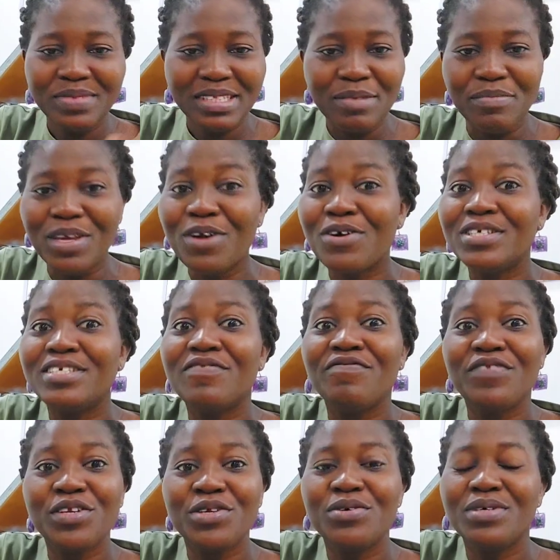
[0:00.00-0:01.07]
because the
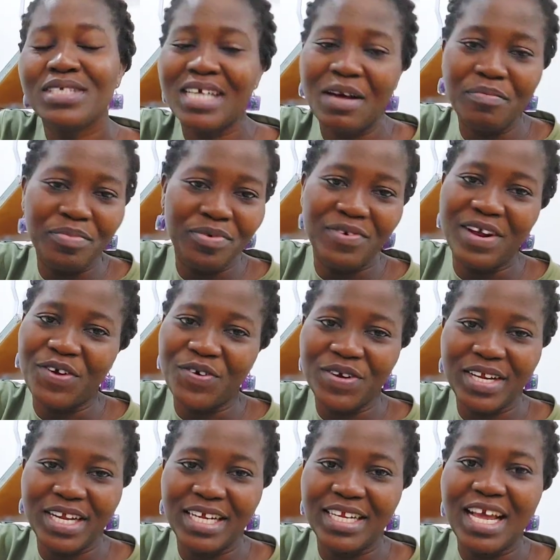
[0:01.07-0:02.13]
videos are
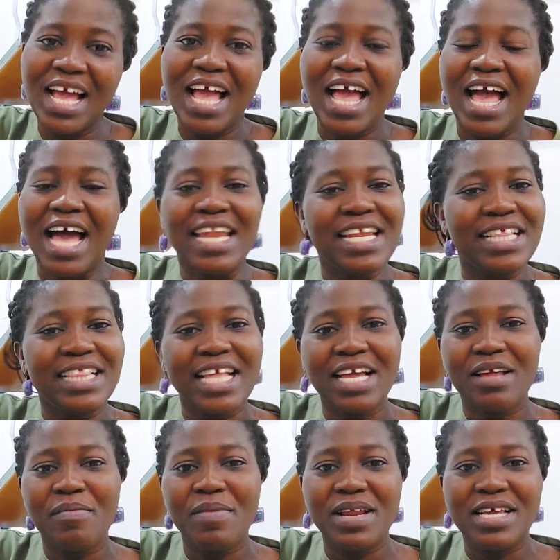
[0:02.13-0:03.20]
pre-recorded and they
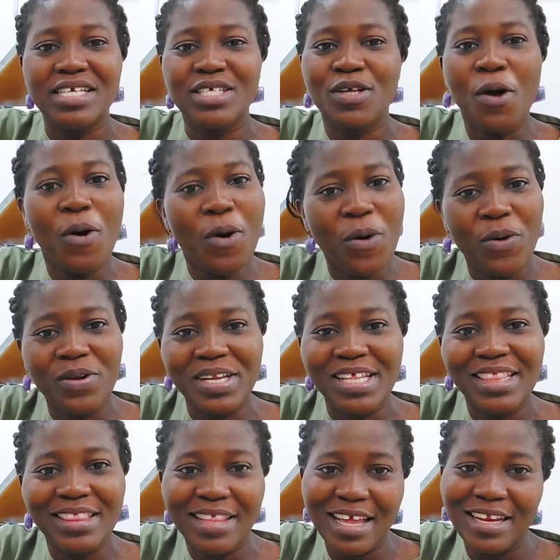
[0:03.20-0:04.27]
take place on
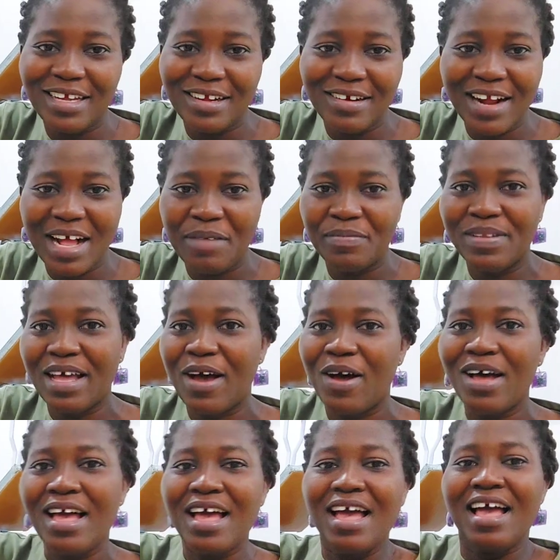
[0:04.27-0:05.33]
Telegram.
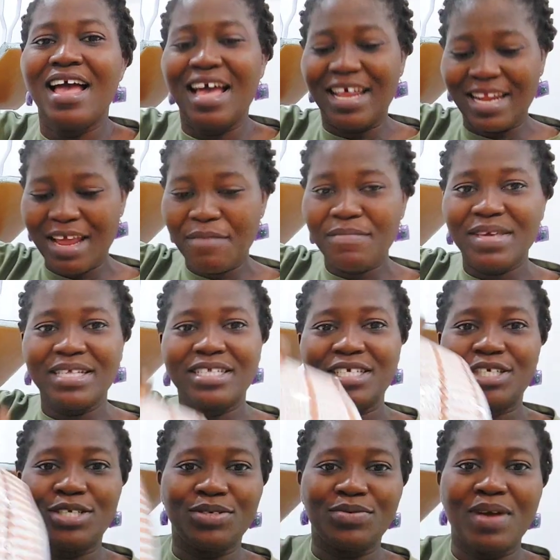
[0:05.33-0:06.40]
Now, let me
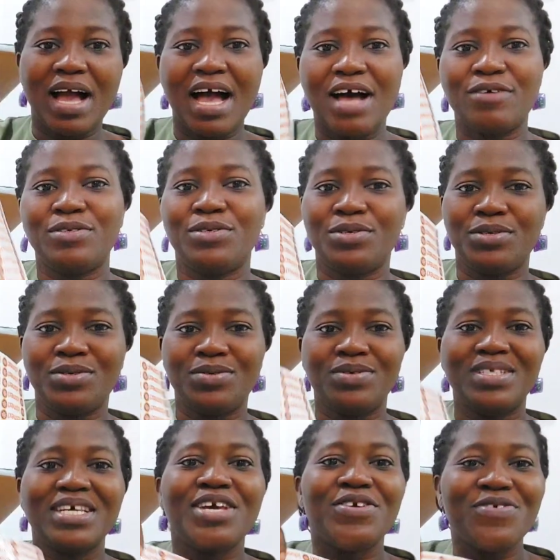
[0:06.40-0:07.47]
teach you how to
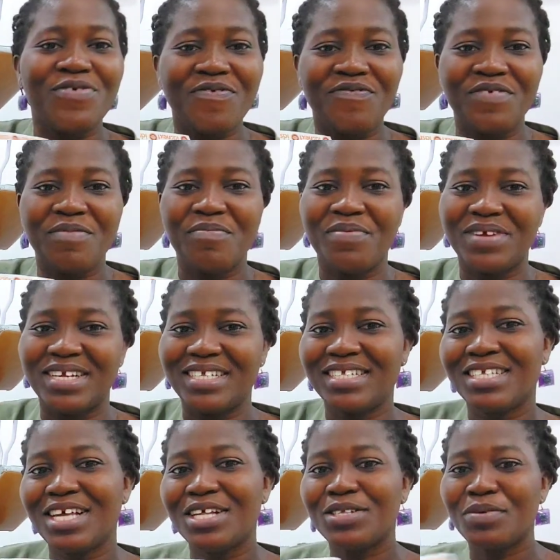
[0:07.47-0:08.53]
use UV
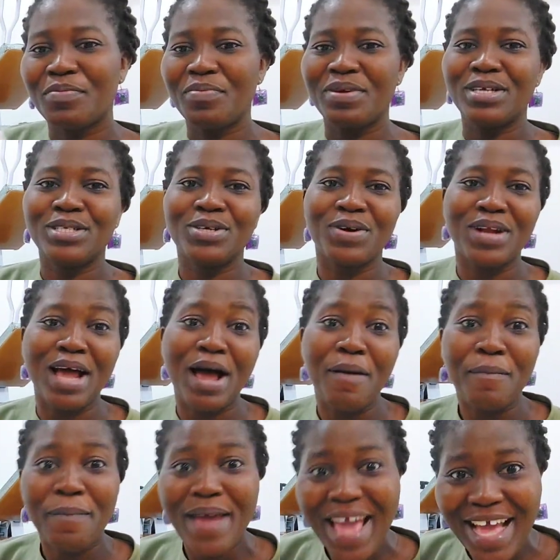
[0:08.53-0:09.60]
print to print on
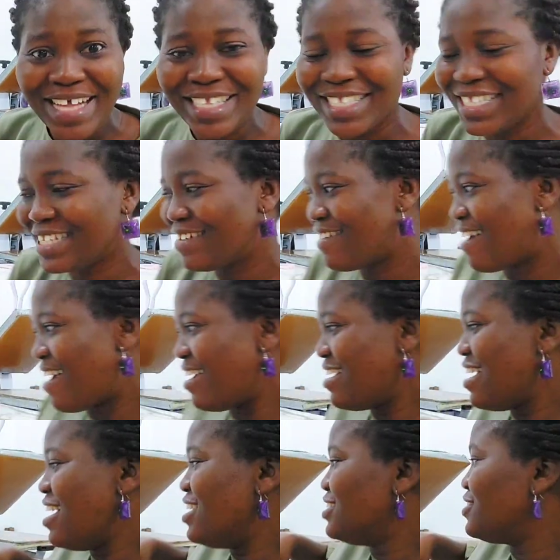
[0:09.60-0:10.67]
our pens. Right,
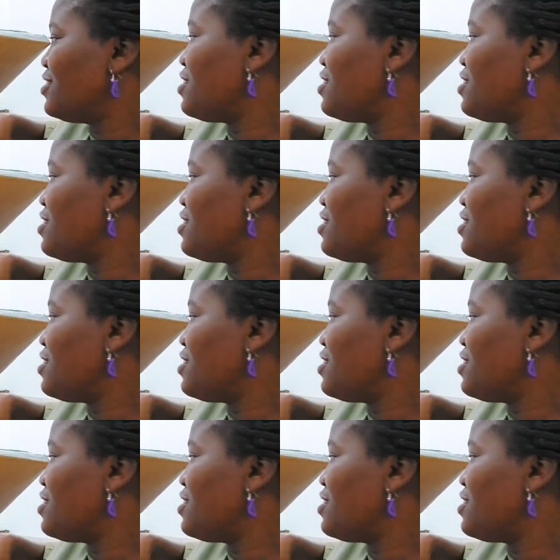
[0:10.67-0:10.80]
so